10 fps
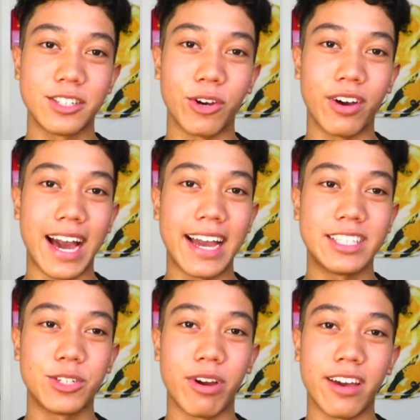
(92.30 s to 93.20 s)
so I
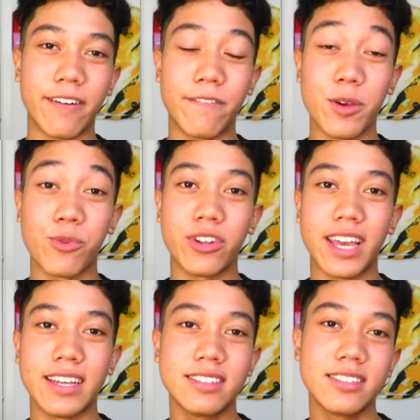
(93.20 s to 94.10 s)
had to wait a few more
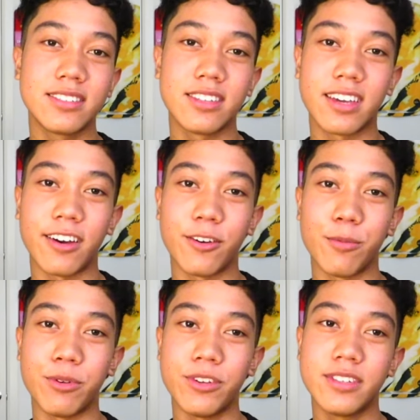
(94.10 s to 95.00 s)
days to get
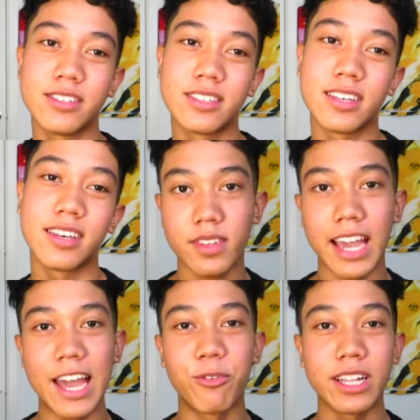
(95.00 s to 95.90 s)
her beats.
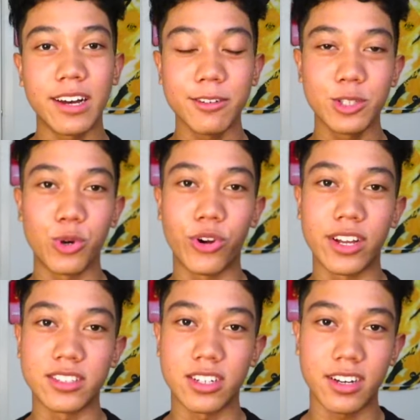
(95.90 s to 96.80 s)
And while I was
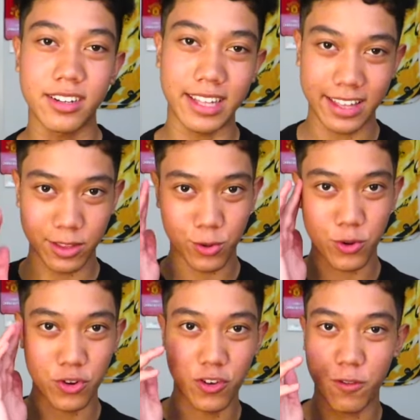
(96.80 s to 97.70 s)
talking to her, in the
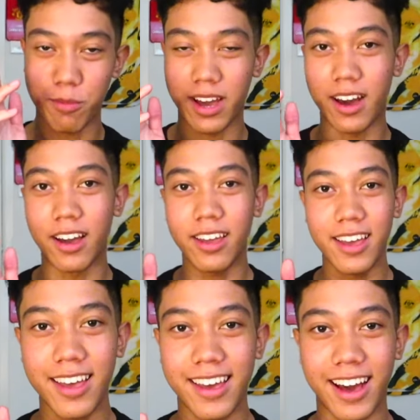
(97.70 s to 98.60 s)
corner of my eye,
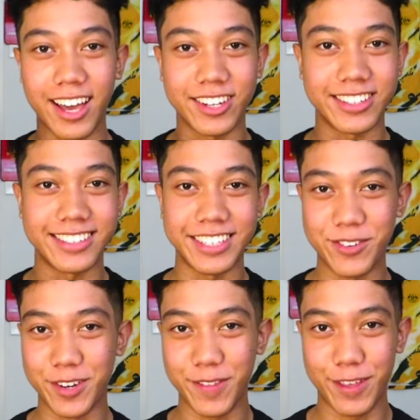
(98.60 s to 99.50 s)
I could see
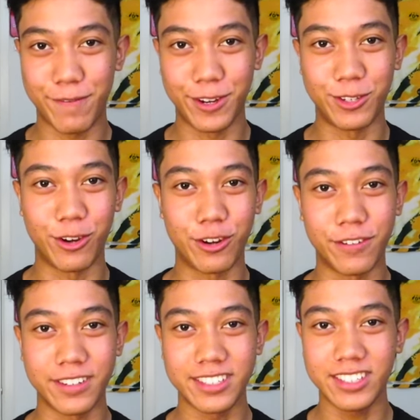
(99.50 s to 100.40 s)
one of the
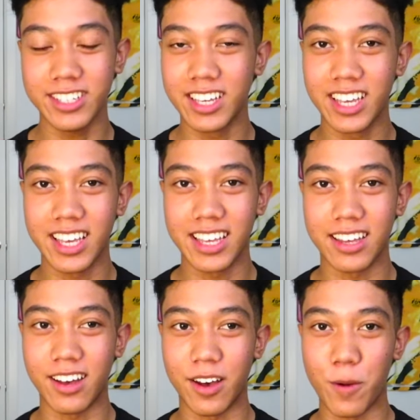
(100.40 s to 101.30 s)
photographers
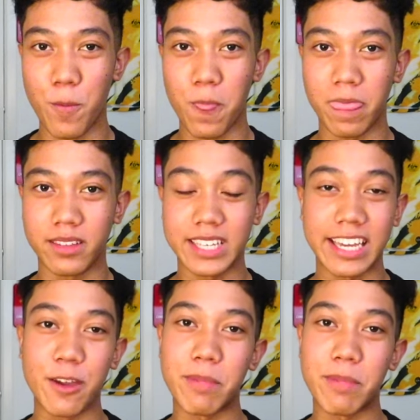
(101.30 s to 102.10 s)
um, taking